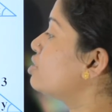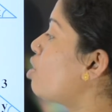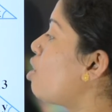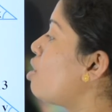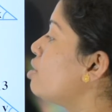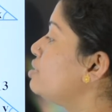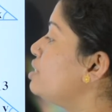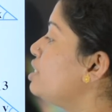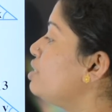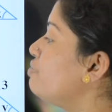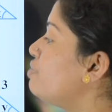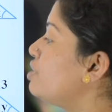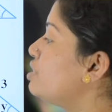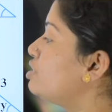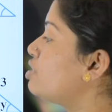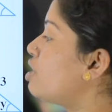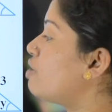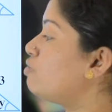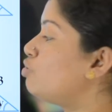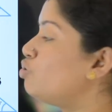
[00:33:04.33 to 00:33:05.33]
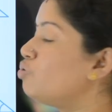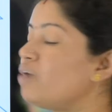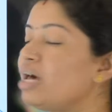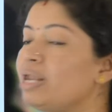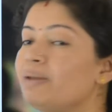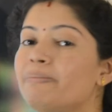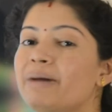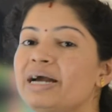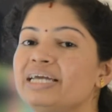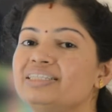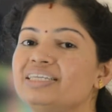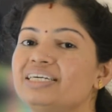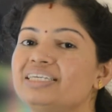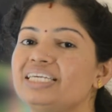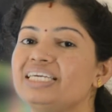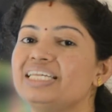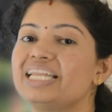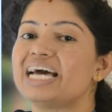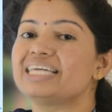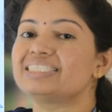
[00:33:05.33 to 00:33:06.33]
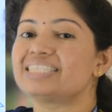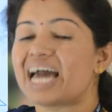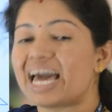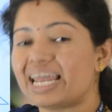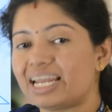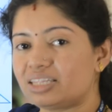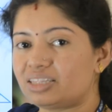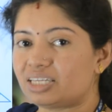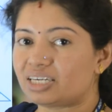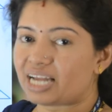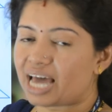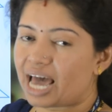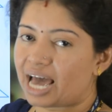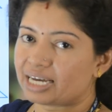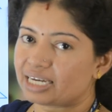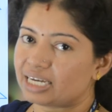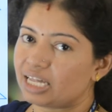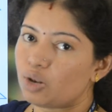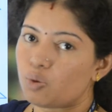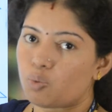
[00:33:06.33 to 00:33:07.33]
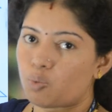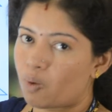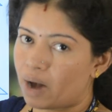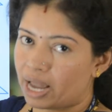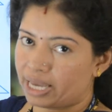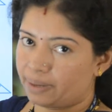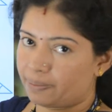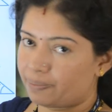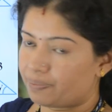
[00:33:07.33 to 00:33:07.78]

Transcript: cos inverse of 12 by 13 as another angle y.